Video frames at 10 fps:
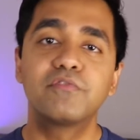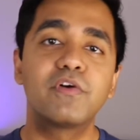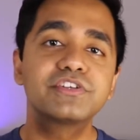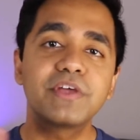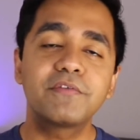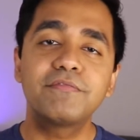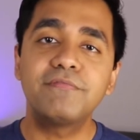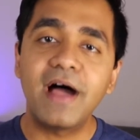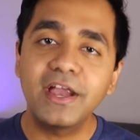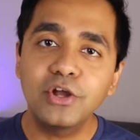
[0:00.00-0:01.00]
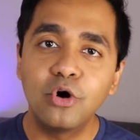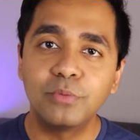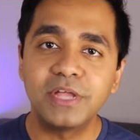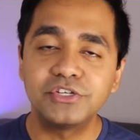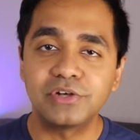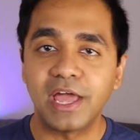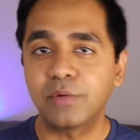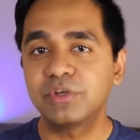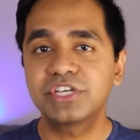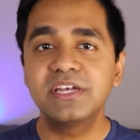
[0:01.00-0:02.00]
First, you have to find a home that you
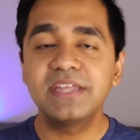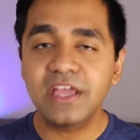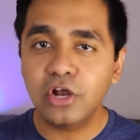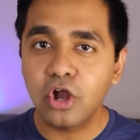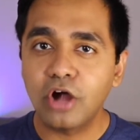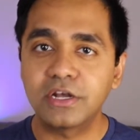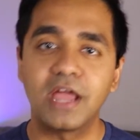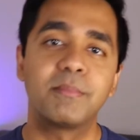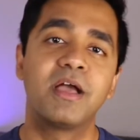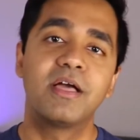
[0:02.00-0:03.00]
like, which can take a long time.